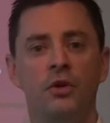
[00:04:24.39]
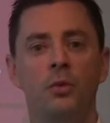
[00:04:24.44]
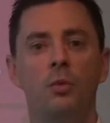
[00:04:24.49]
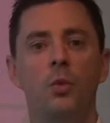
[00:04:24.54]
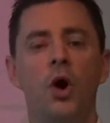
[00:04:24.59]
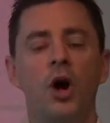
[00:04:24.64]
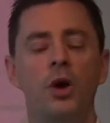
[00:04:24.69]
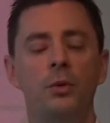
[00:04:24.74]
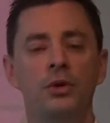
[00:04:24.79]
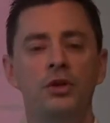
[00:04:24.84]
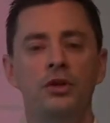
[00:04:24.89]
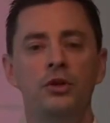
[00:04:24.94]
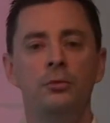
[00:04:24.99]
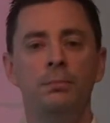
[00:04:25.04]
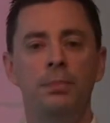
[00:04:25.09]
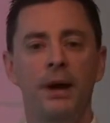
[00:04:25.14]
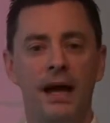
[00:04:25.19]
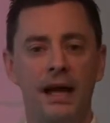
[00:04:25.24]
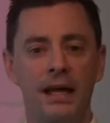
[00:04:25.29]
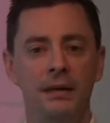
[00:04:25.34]
So why would
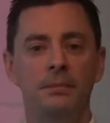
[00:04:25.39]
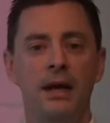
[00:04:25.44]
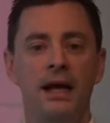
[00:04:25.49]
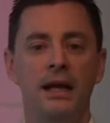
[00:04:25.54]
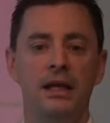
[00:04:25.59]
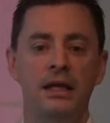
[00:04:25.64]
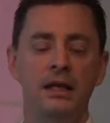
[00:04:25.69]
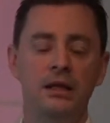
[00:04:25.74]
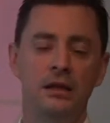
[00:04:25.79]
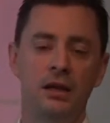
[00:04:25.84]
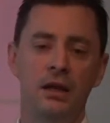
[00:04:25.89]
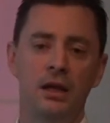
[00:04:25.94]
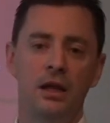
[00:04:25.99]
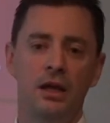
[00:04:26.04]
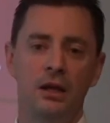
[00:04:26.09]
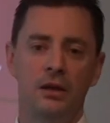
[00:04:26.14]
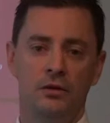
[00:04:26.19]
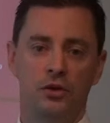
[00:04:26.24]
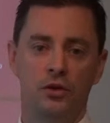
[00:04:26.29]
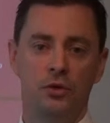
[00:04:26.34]
you pay money
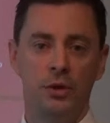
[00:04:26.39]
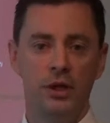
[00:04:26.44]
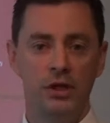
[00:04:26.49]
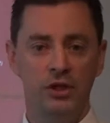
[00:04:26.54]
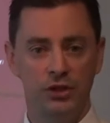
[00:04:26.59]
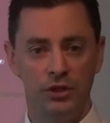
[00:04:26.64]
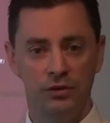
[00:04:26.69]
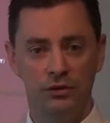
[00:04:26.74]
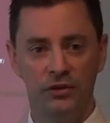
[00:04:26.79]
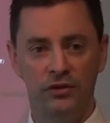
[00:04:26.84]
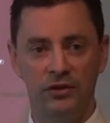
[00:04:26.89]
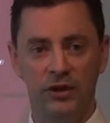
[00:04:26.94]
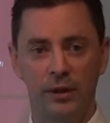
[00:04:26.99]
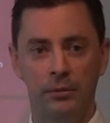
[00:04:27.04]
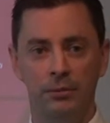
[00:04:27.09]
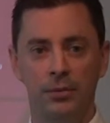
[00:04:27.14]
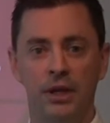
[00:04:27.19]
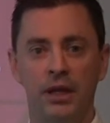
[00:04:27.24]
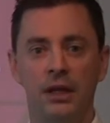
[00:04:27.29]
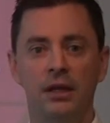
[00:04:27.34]
to an insurance
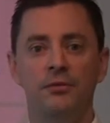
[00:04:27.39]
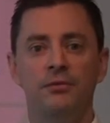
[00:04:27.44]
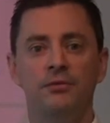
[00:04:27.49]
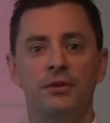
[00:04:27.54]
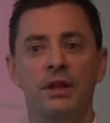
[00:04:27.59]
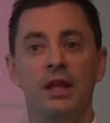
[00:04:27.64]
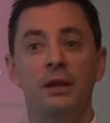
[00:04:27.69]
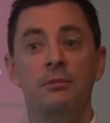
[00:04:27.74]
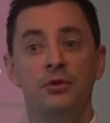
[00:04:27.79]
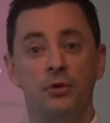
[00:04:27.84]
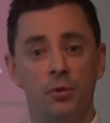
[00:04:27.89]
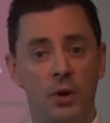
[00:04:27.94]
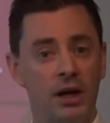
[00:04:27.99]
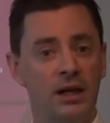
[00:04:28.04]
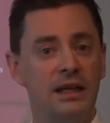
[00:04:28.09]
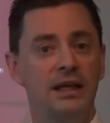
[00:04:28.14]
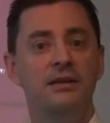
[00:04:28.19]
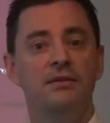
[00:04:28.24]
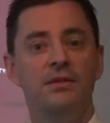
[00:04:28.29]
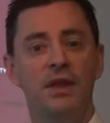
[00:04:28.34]
company for them to
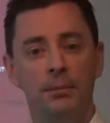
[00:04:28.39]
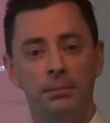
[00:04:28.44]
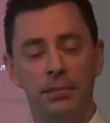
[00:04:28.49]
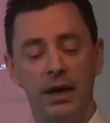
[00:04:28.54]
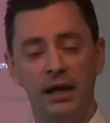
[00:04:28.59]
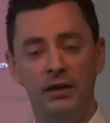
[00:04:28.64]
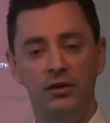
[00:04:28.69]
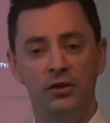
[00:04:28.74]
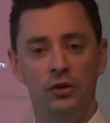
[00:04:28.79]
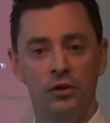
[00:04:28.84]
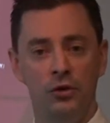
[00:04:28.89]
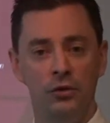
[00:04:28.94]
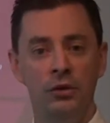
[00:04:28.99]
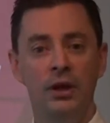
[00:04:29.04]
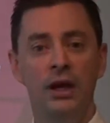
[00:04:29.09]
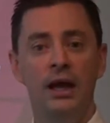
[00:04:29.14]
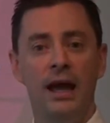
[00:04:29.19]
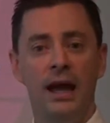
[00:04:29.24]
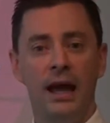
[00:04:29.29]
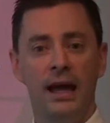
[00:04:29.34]
only give that back to
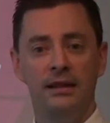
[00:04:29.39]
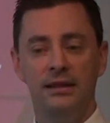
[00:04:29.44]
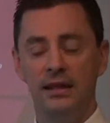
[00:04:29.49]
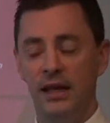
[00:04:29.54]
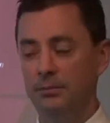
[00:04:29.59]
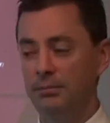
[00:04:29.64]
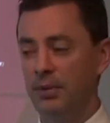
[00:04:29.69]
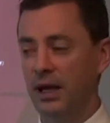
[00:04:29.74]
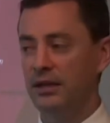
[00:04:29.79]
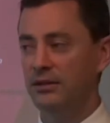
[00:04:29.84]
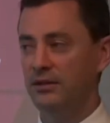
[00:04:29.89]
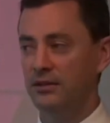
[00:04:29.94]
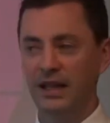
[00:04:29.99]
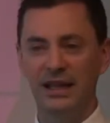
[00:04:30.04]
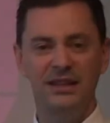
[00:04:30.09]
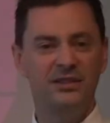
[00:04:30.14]
you at that basis?